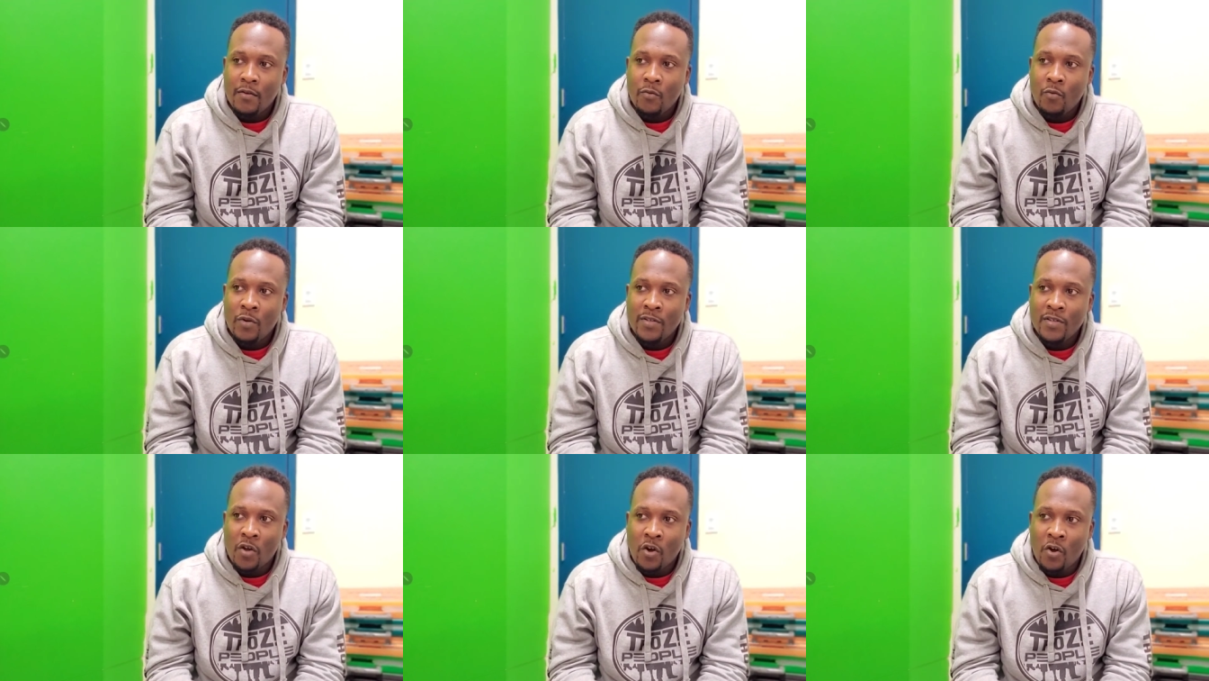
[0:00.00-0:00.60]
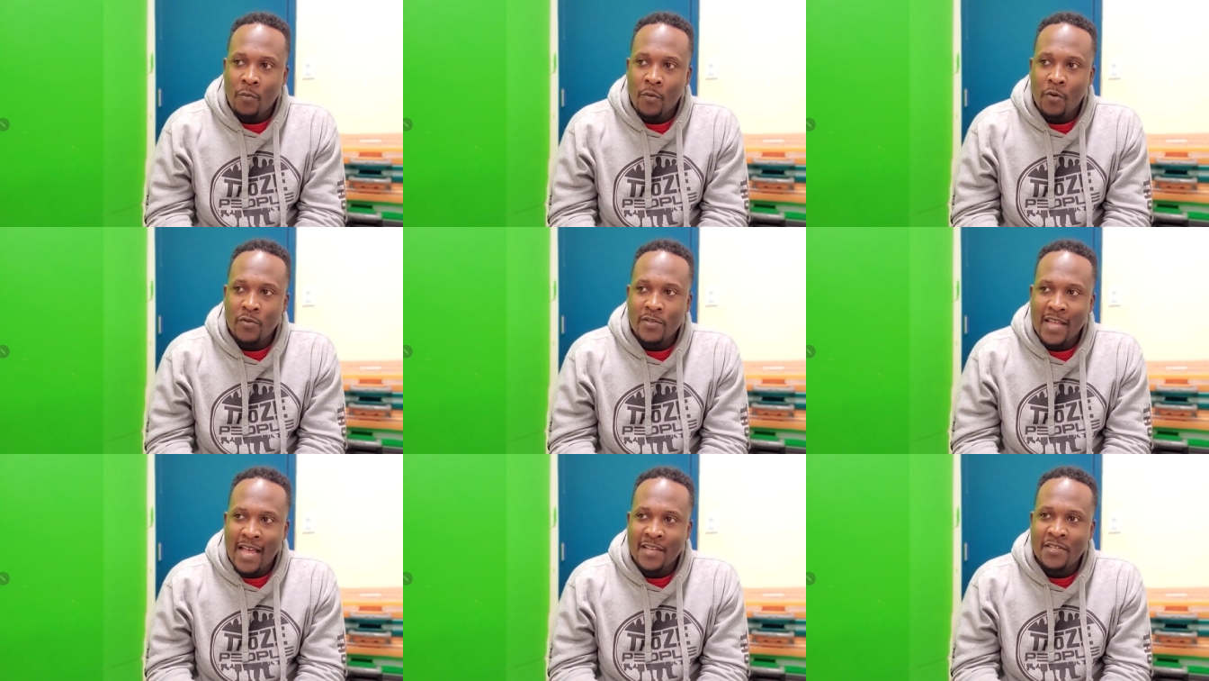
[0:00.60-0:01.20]
was
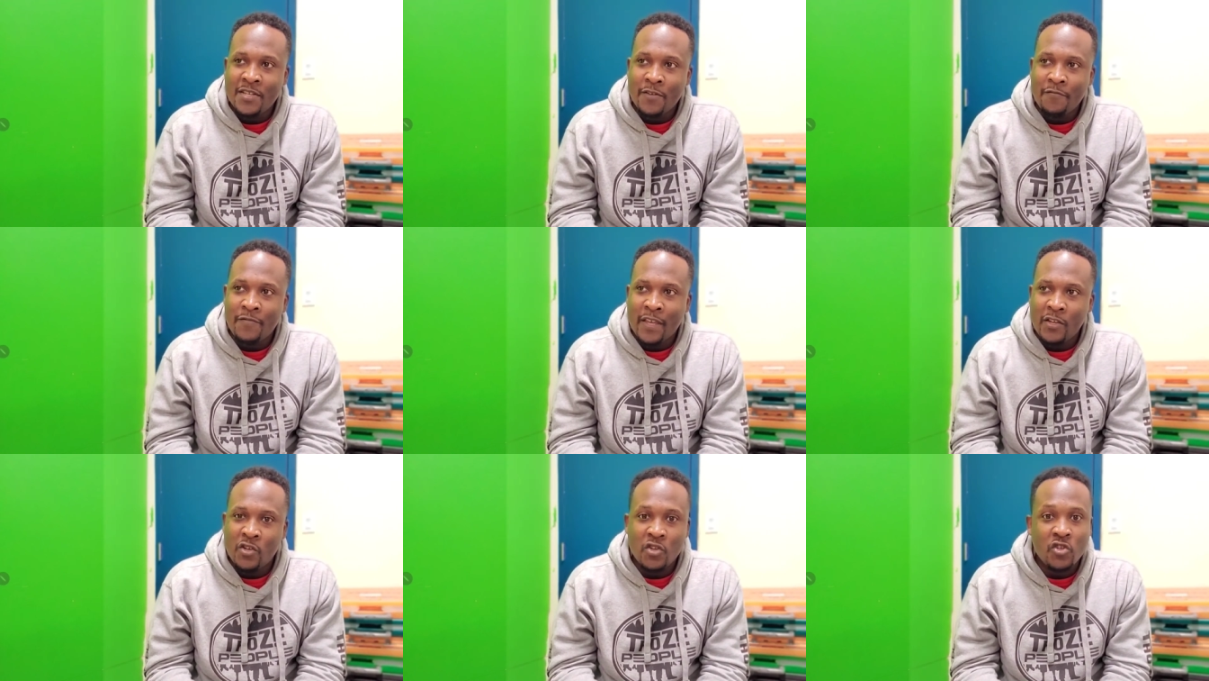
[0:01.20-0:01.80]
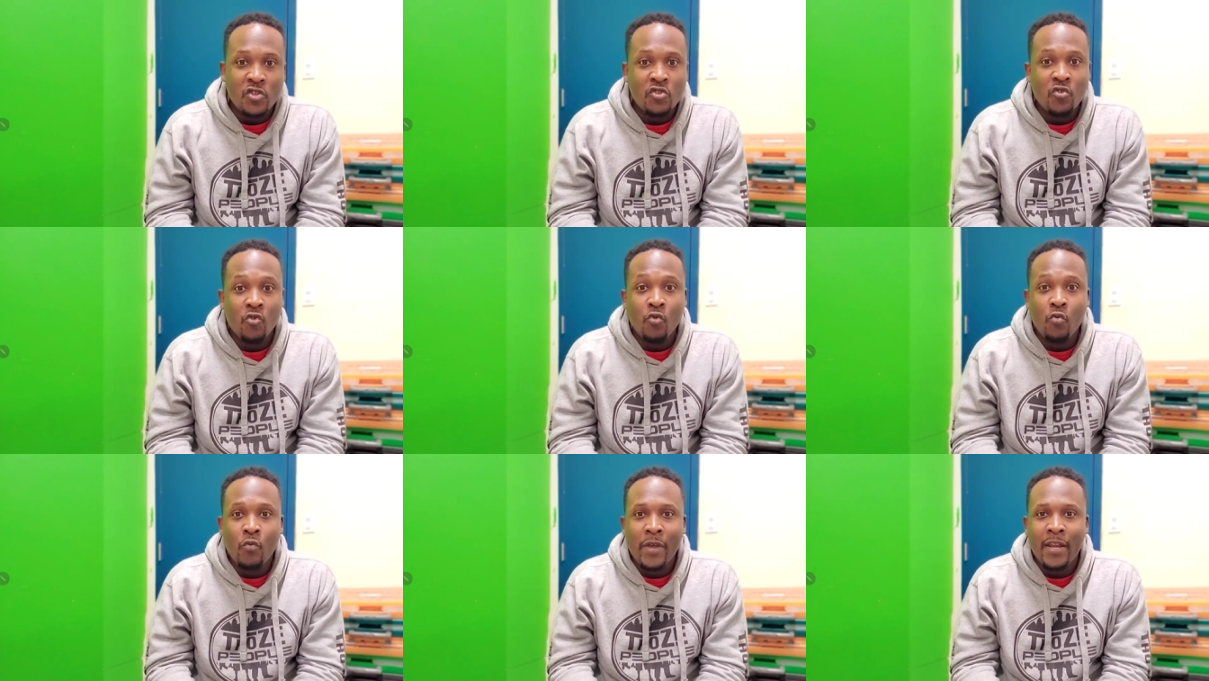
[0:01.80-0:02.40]
almost as if they just
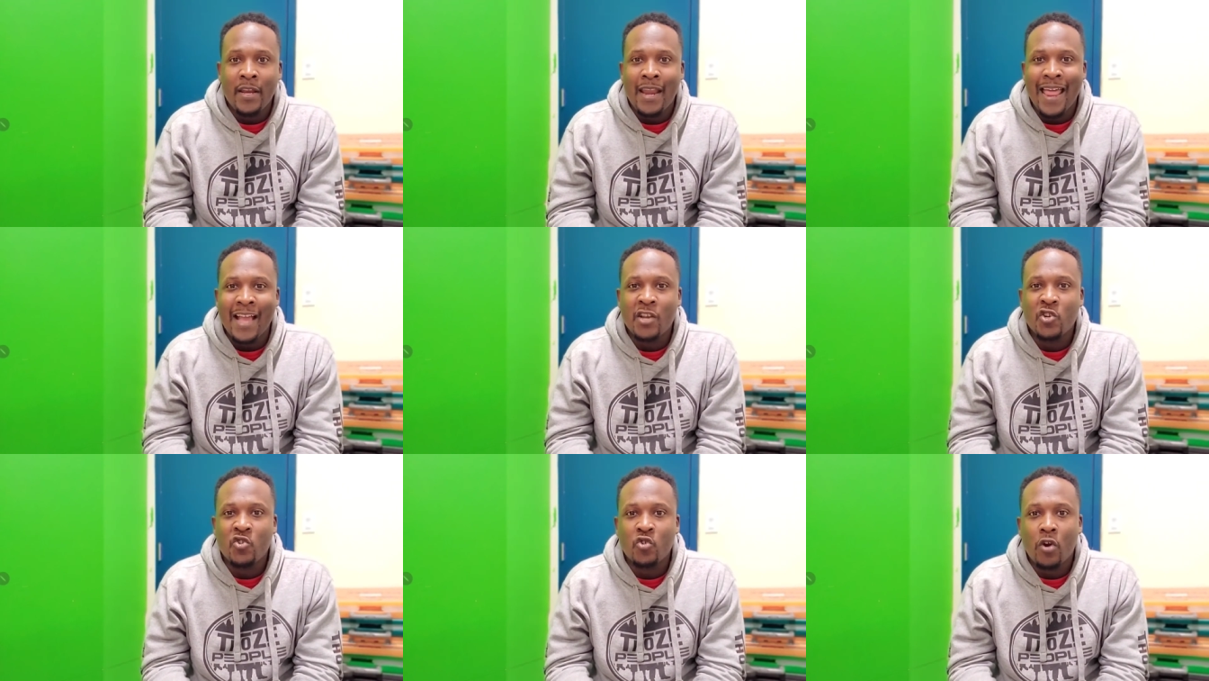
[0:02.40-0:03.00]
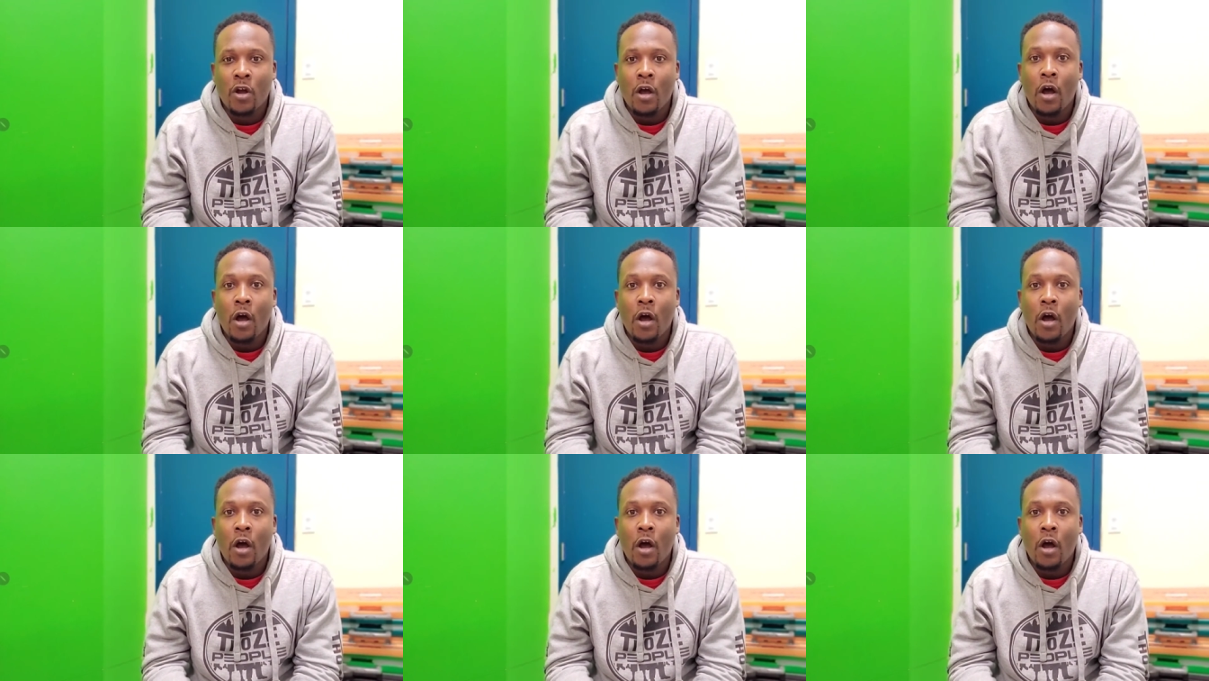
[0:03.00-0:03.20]
threw in an extra